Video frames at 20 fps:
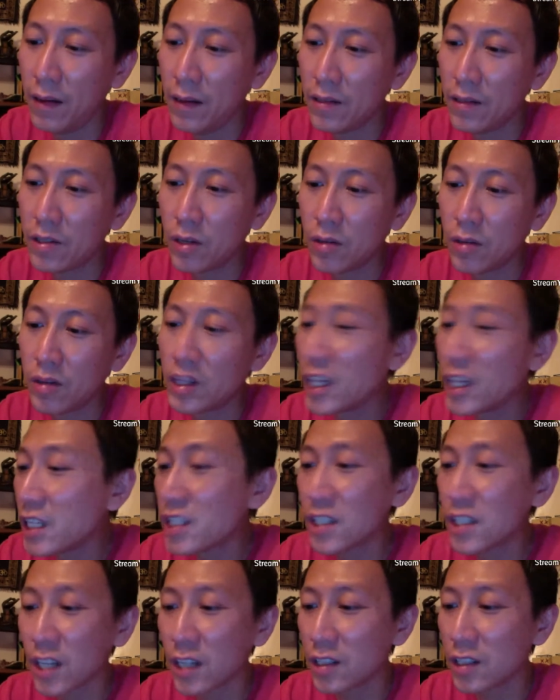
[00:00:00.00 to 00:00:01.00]
So this
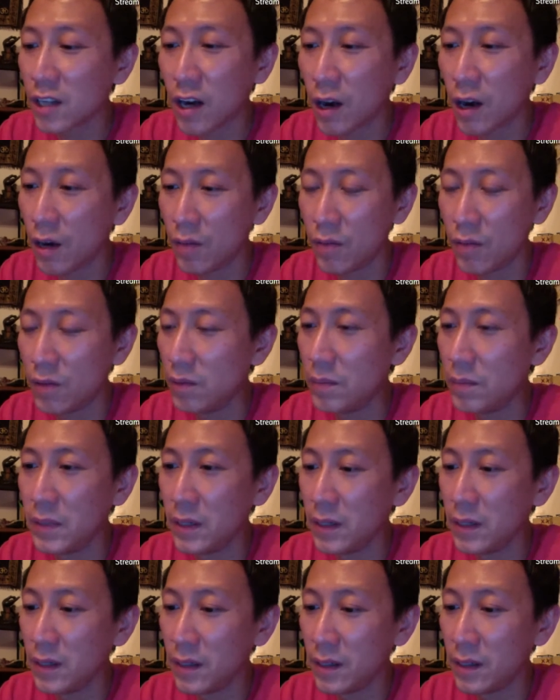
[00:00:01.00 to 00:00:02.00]
sun card will
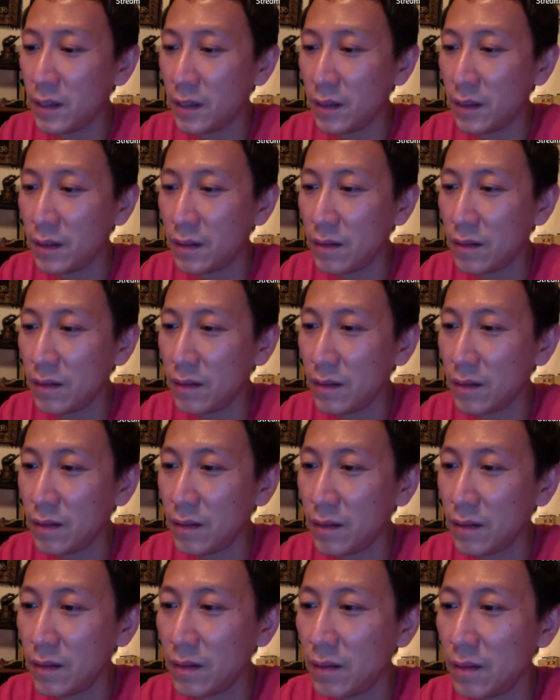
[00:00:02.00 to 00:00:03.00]
be
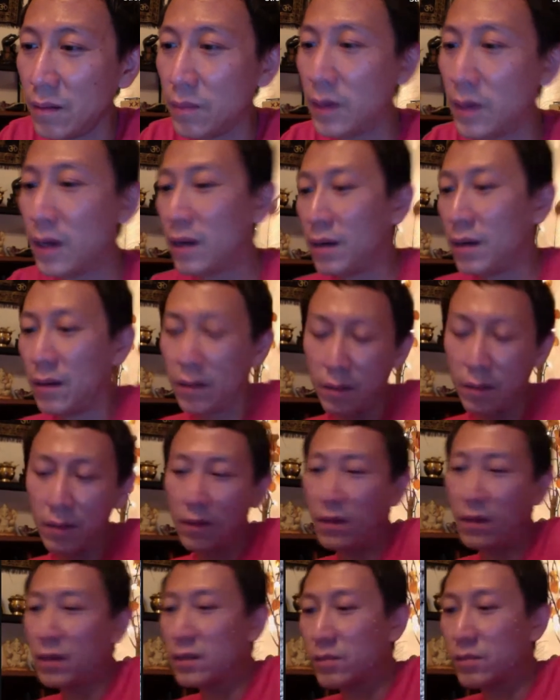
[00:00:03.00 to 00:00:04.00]
what?
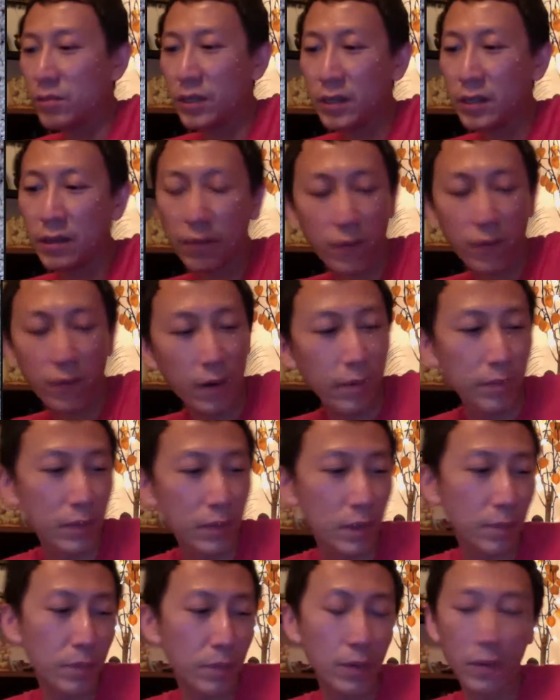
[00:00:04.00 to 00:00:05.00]
Let's read from
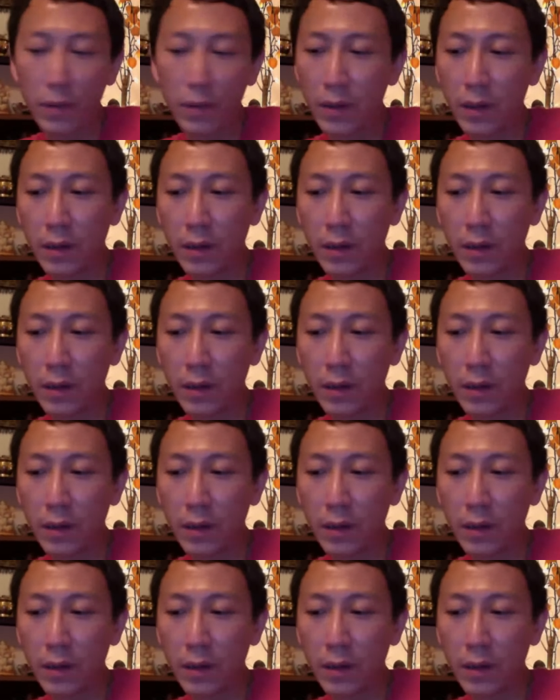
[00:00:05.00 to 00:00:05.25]
the book.